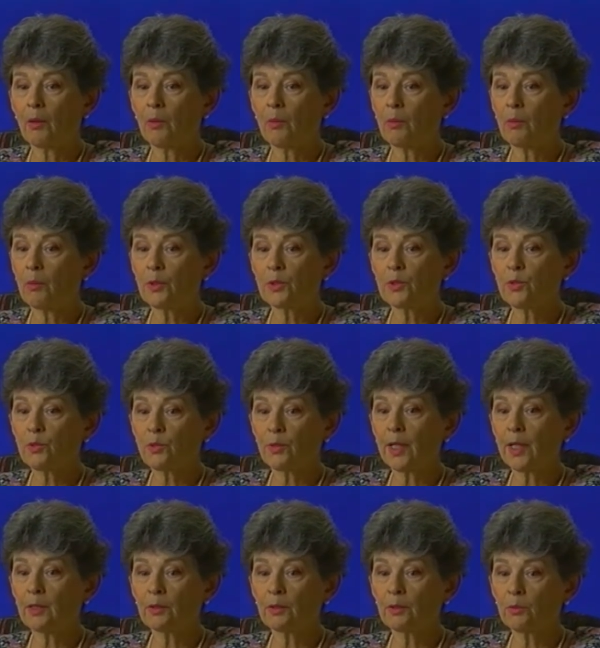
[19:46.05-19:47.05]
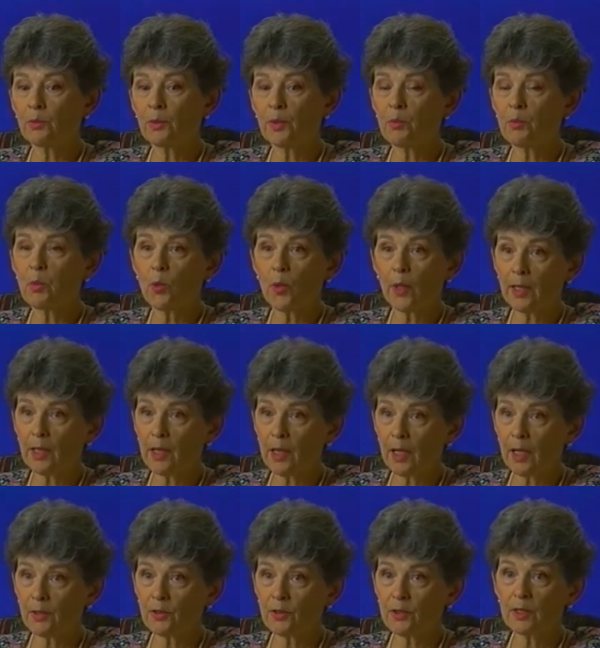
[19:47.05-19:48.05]
was threatened with
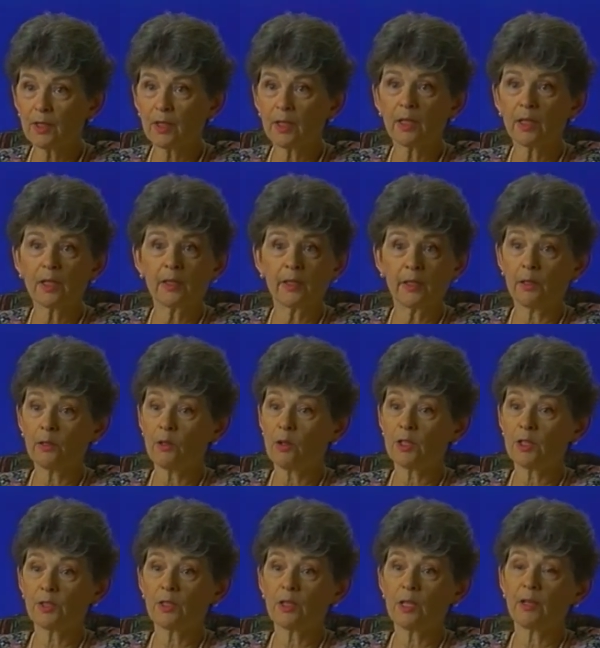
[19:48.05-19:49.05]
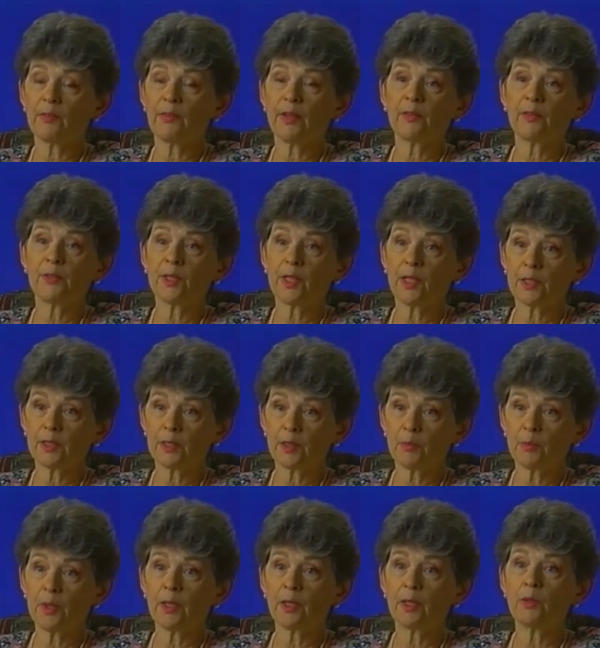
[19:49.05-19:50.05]
boycotts, and he lost a lot of advertising,
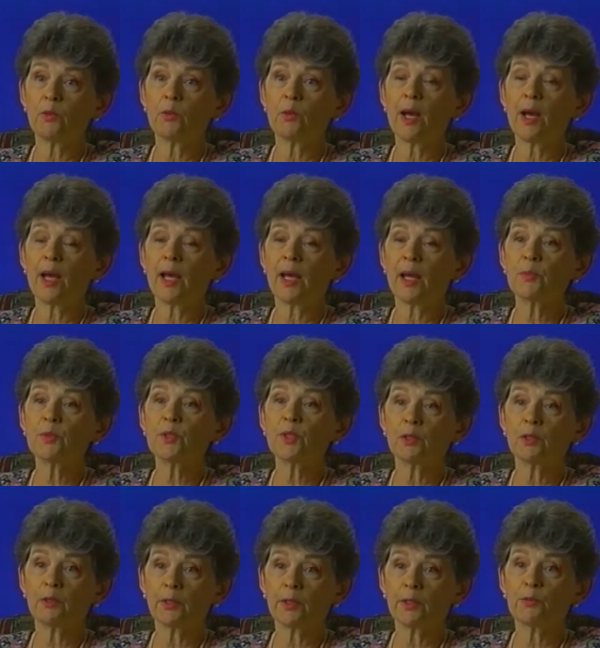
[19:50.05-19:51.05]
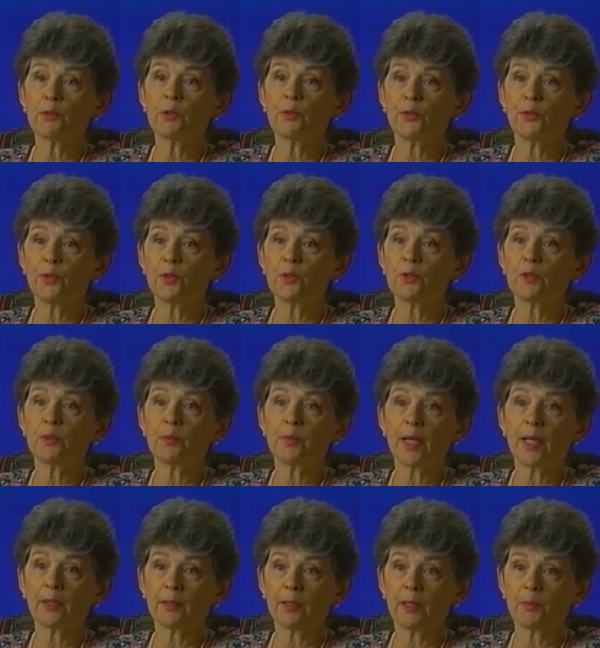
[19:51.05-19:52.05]
but he absolutely refused to
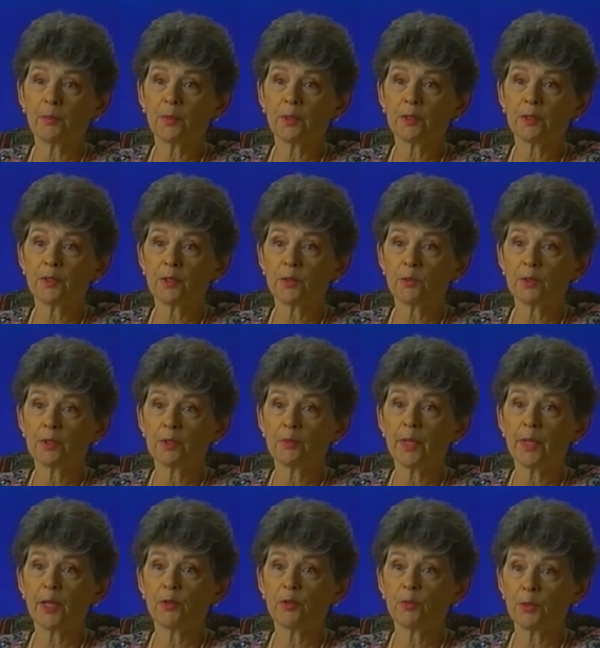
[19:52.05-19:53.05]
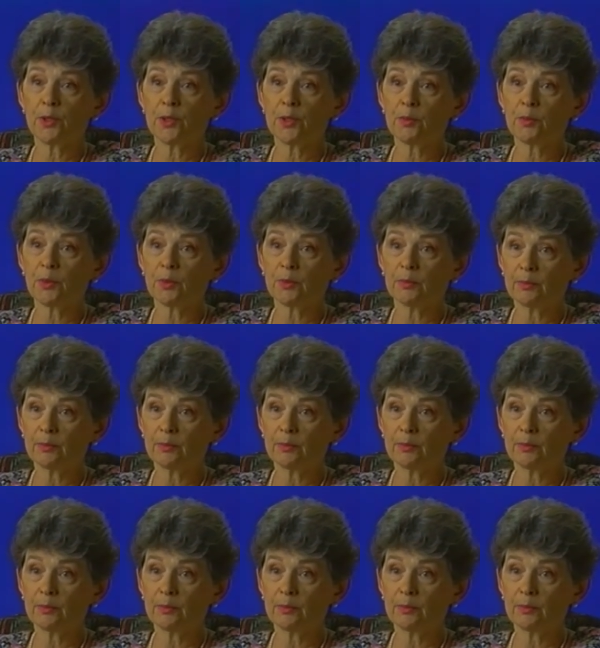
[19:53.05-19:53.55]
back down because this was a matter of principle.